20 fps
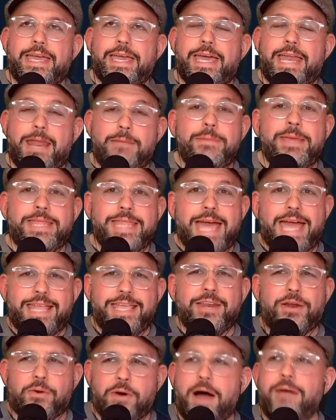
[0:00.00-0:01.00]
and I mean that,
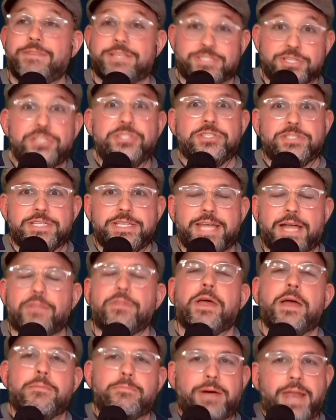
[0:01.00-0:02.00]
you know, obviously she's an
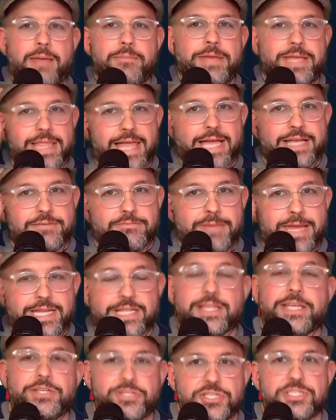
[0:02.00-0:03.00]
adult, but I mean like
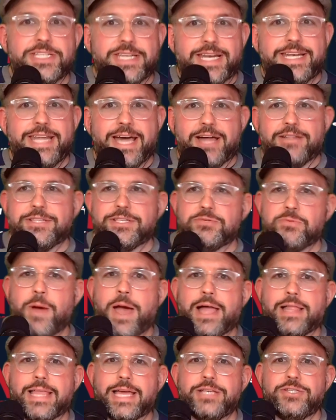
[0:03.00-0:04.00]
mentally, she's an adult as
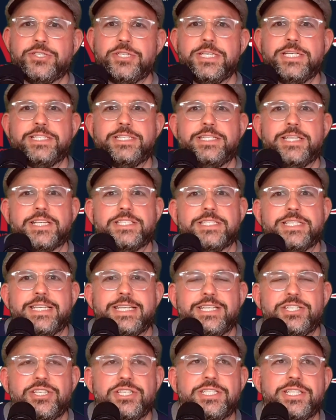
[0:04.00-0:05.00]
well. Like she doesn't,
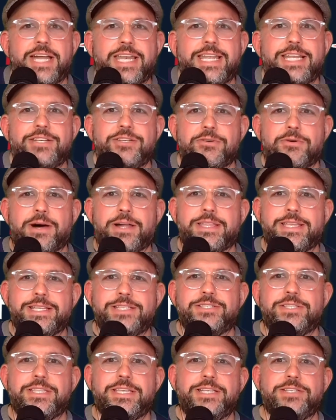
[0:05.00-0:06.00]
she's not into all
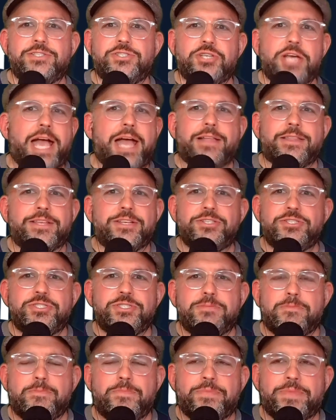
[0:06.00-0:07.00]
these these childish
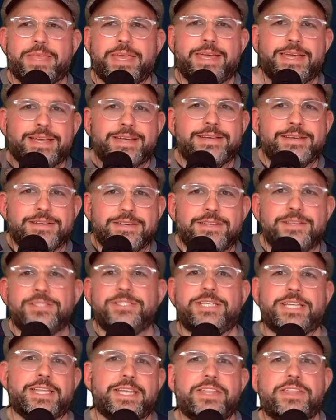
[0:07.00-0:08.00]

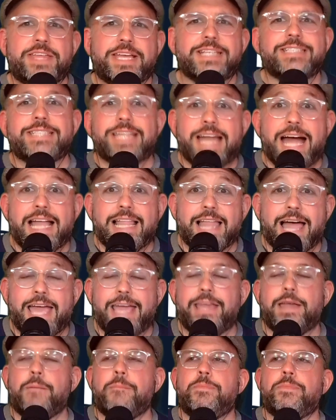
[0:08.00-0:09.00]
silly things that I
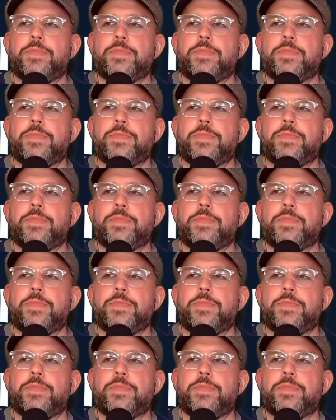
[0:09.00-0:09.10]
like.